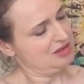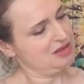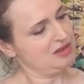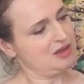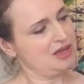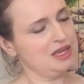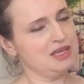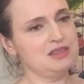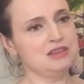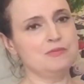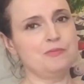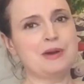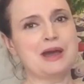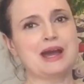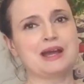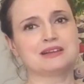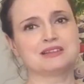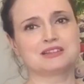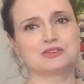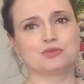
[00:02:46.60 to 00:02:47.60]
Like in the
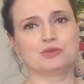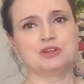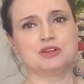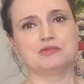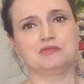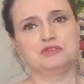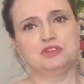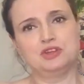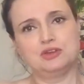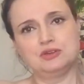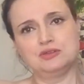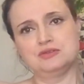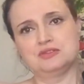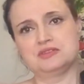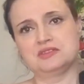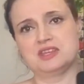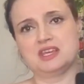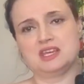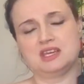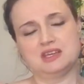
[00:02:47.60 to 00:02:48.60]
past when I've
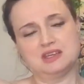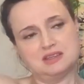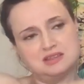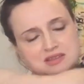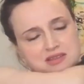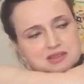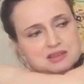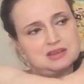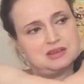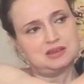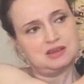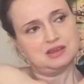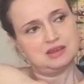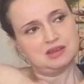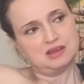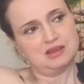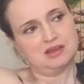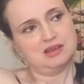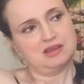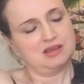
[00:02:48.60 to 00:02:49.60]
used these,
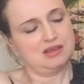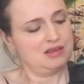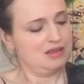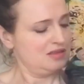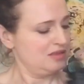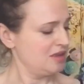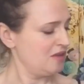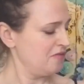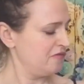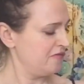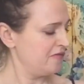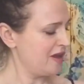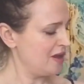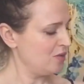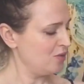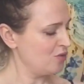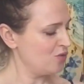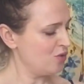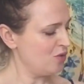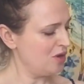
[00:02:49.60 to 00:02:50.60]
they
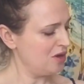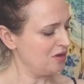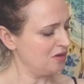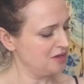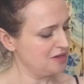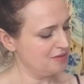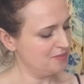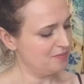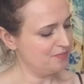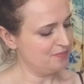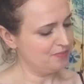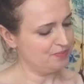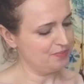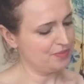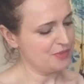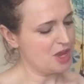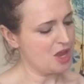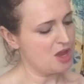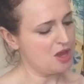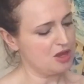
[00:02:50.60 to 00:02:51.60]
felt quite
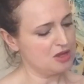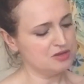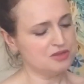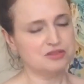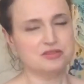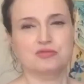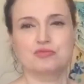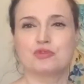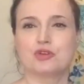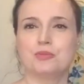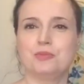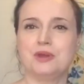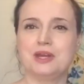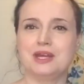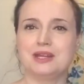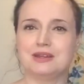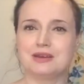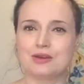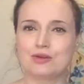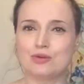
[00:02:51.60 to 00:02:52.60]
hard to rub
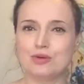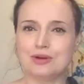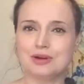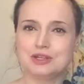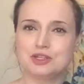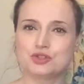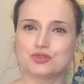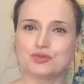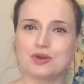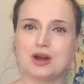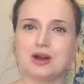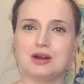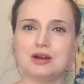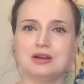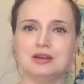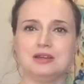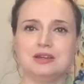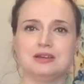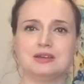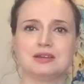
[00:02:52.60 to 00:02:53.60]
in and quite
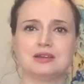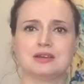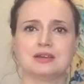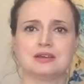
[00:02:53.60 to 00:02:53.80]
dry.